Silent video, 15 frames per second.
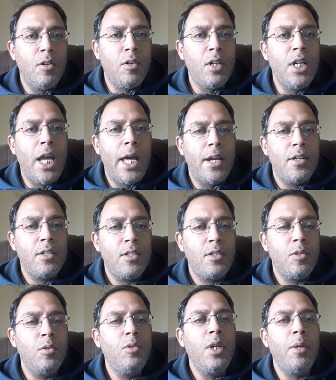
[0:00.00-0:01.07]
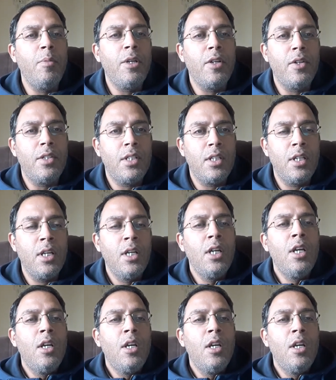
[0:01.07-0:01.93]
or letters to Immigration